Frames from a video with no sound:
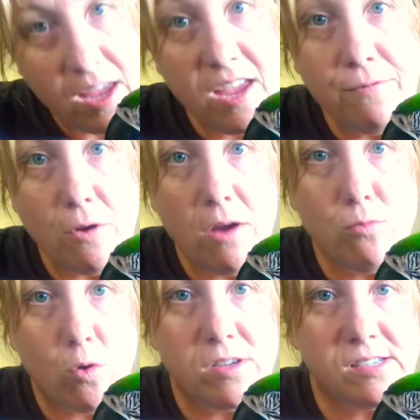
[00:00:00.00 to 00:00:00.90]
If I
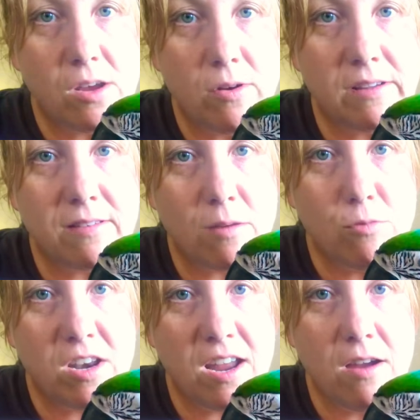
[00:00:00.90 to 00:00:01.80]
was going
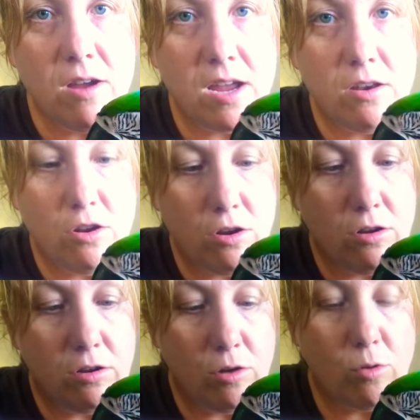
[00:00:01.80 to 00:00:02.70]
somewhere now and
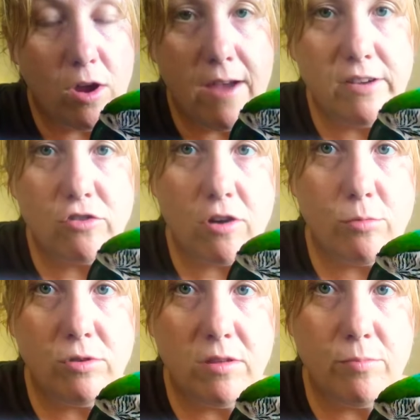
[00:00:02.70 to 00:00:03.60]
you were having
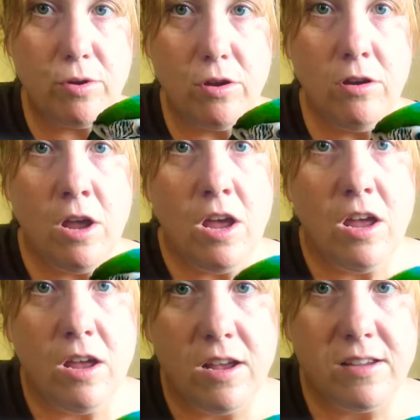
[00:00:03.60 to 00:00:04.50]
trouble with your bird,
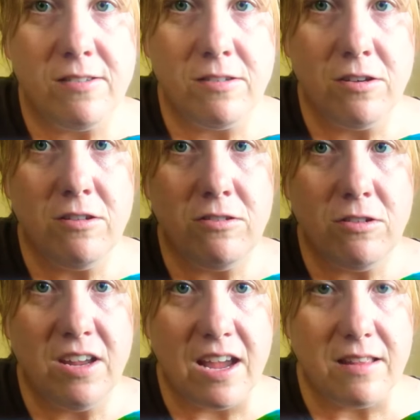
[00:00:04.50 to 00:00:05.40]
as soon as
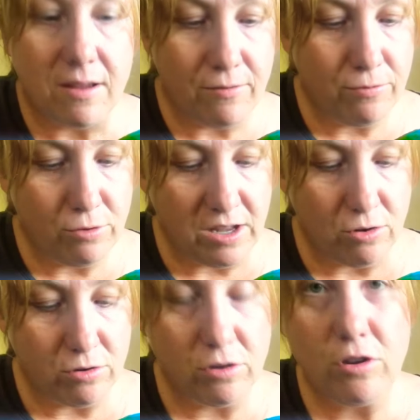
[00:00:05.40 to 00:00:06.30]
you get that fully
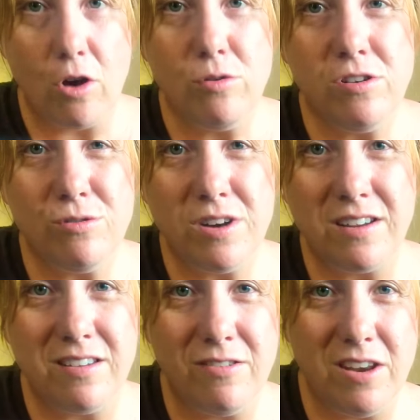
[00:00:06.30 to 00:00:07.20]
on, go and do an
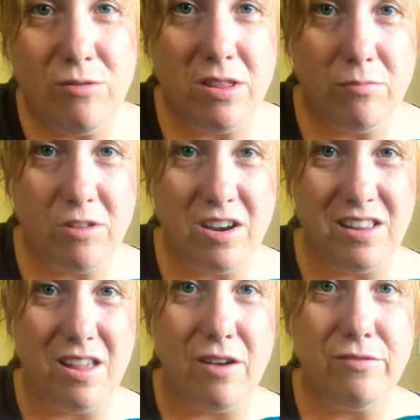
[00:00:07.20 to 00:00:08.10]
activity with him that he
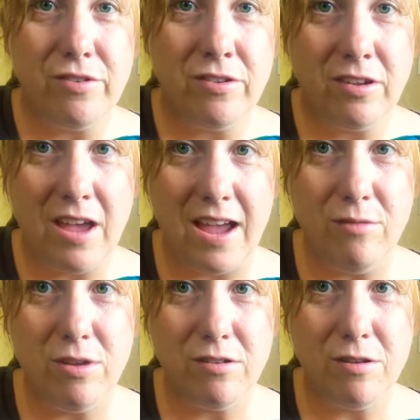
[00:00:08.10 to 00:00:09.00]
loves. Okay,
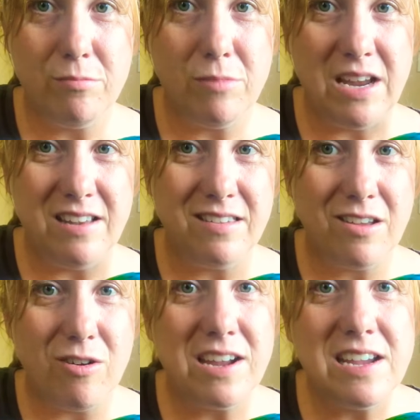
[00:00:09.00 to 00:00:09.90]
whether it means
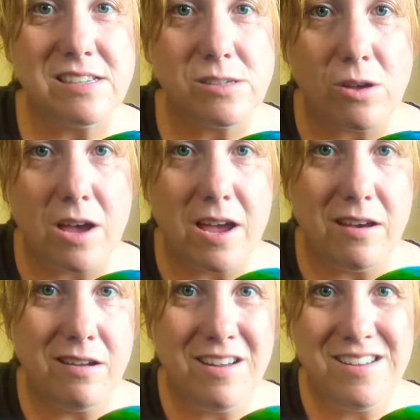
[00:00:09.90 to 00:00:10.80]
going
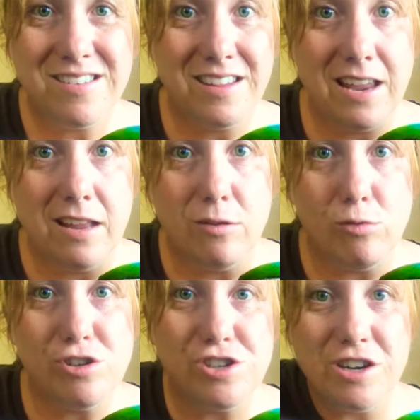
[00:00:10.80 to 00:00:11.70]
outside to get in the
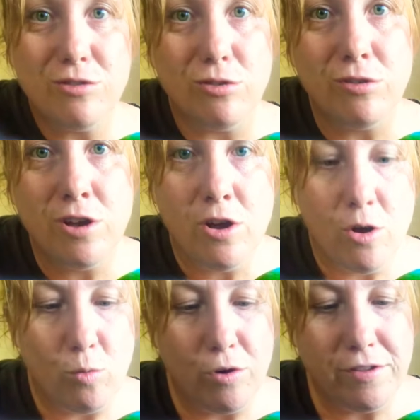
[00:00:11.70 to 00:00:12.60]
washing or
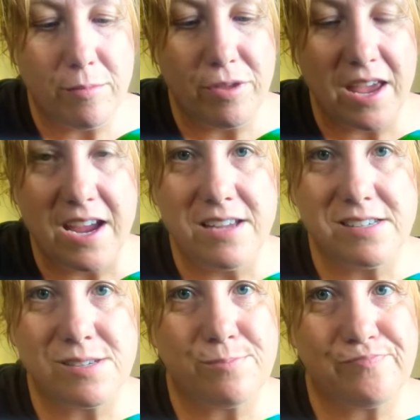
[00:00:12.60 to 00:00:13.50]
water the
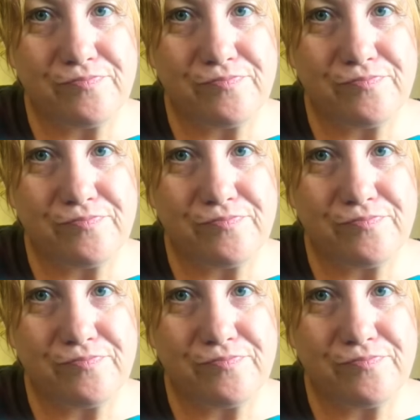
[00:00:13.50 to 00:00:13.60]
plants,